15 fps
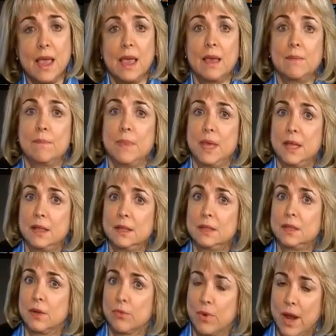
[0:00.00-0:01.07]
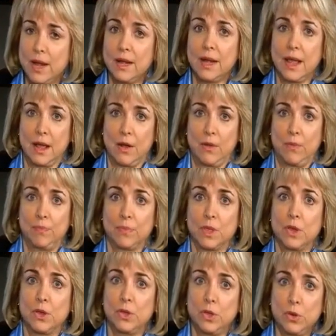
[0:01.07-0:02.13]
It means that right now,
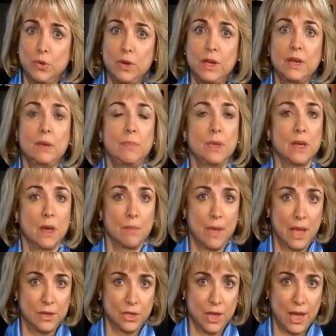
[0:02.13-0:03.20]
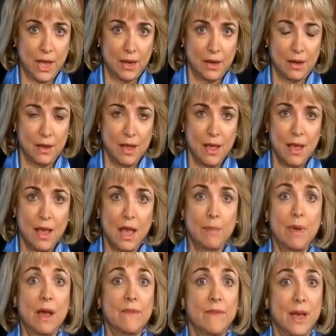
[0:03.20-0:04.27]
you need to become educated
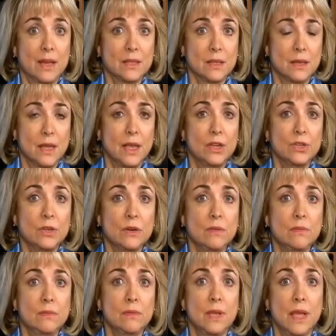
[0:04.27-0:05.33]
about vaccination,